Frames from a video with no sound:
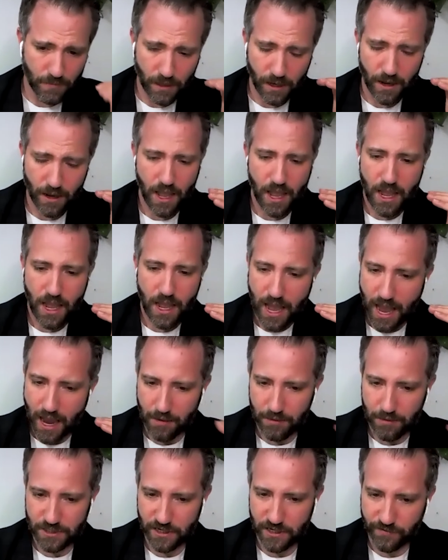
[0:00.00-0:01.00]
Yeah. How
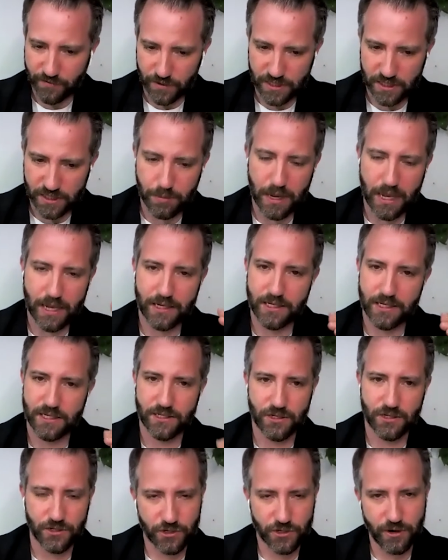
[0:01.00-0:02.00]
much have we spent? Is
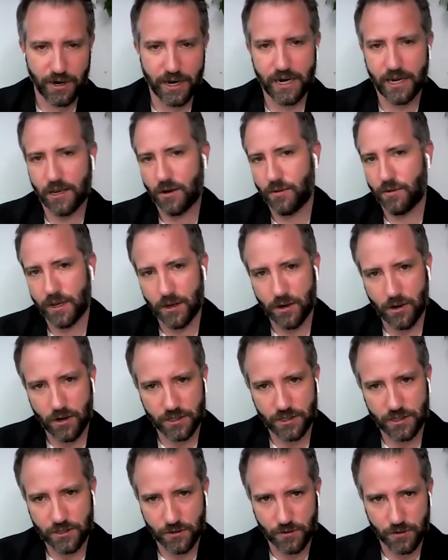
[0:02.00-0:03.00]
there training going on?
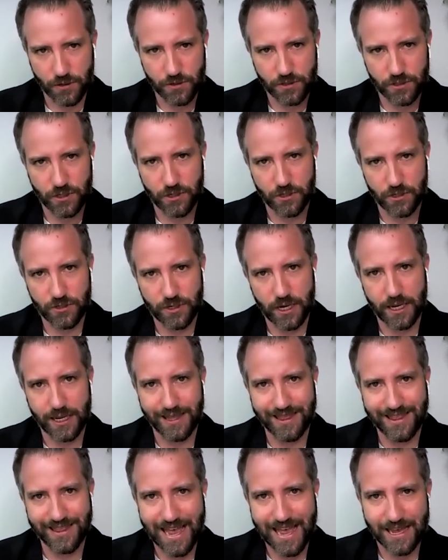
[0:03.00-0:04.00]
So you start tracking
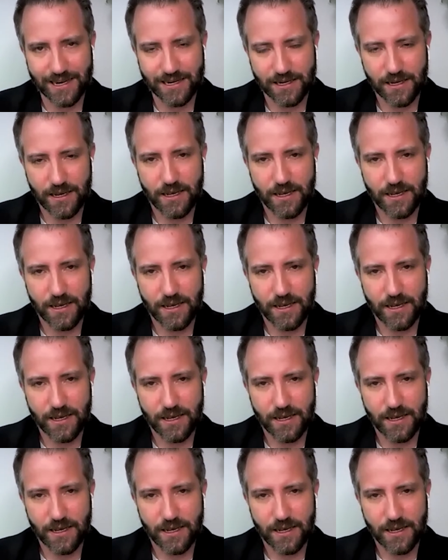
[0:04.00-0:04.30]
that.